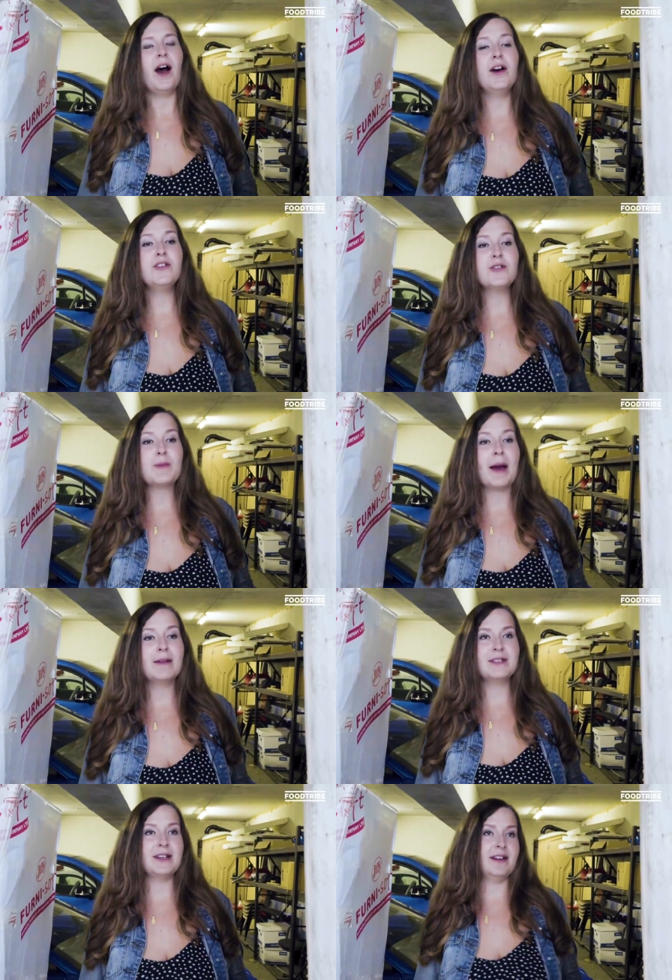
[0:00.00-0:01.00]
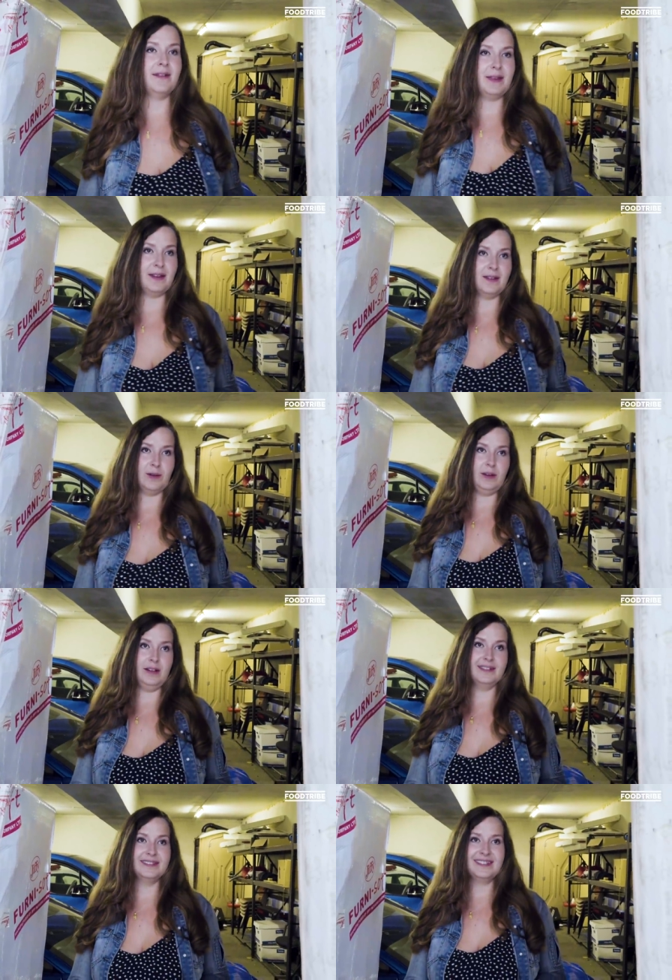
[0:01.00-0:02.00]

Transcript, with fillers: A hundred pound chutney, we could call it.